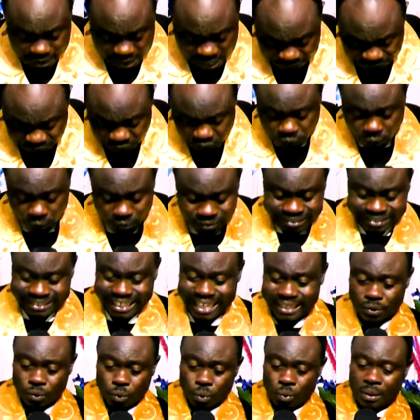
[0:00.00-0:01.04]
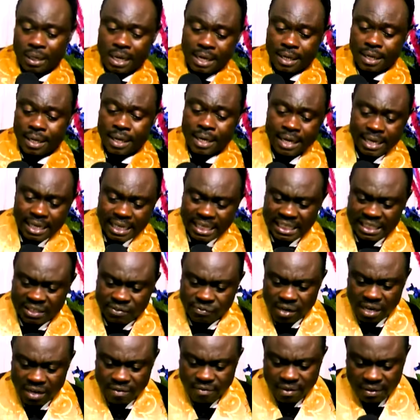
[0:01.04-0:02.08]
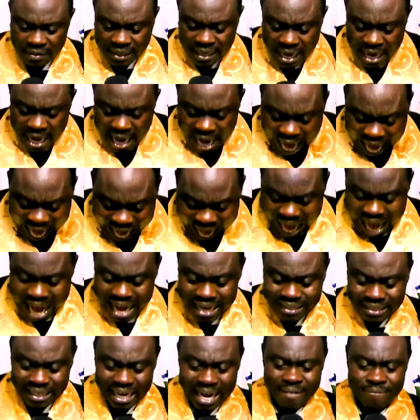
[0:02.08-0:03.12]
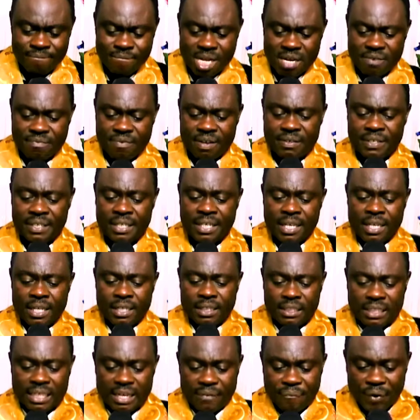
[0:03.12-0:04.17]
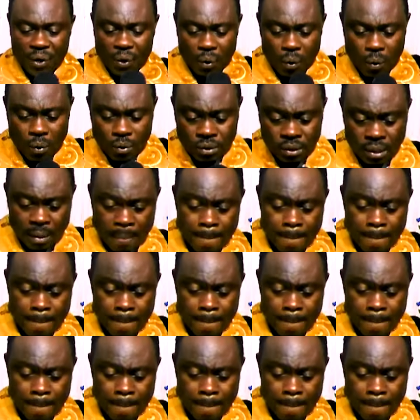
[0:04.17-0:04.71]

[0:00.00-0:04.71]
even to start today is very, very hard and very, very difficult.